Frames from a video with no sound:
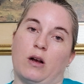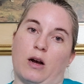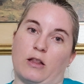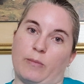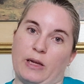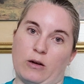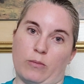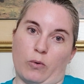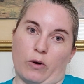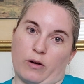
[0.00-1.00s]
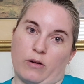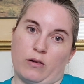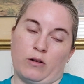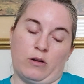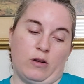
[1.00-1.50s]
on the bingo board.
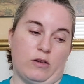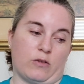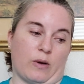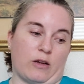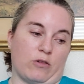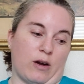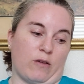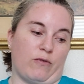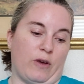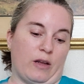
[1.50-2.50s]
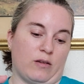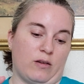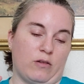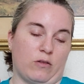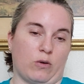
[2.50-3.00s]
So I could try to fit
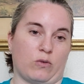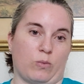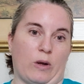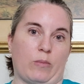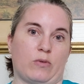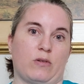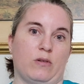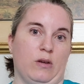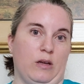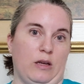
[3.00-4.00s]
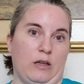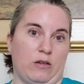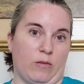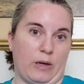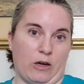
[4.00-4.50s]
those whips into
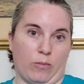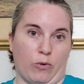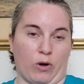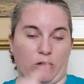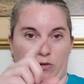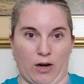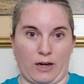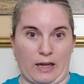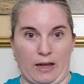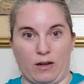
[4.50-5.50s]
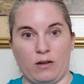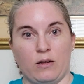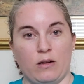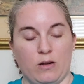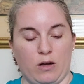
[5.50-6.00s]
the bingo board to try to get
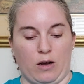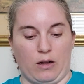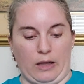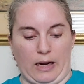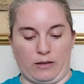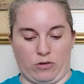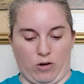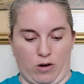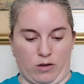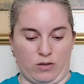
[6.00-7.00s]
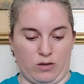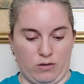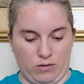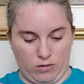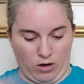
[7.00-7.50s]
lines across,
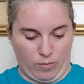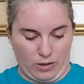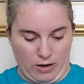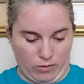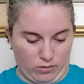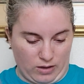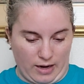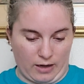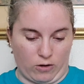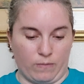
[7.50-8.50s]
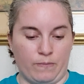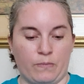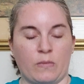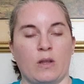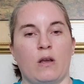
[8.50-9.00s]
up, down, diagonal.
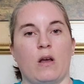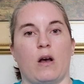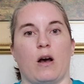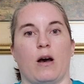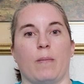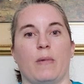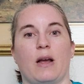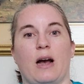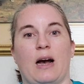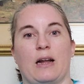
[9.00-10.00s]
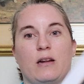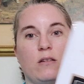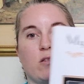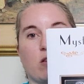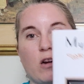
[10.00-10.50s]
On
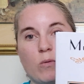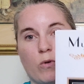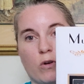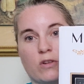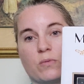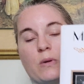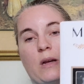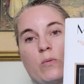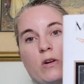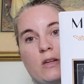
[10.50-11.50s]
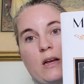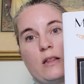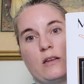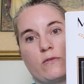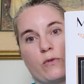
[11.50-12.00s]
Star Wars, when I worked on
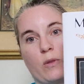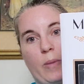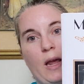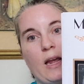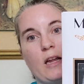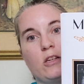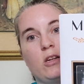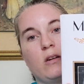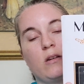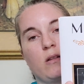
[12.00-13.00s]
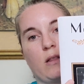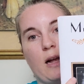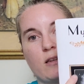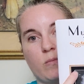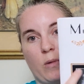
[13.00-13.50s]
this for the page
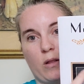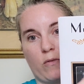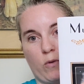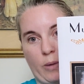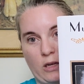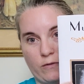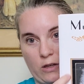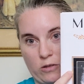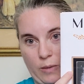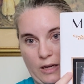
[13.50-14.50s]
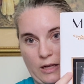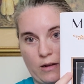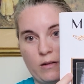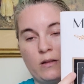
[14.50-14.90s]
last month for Page Finish Mania,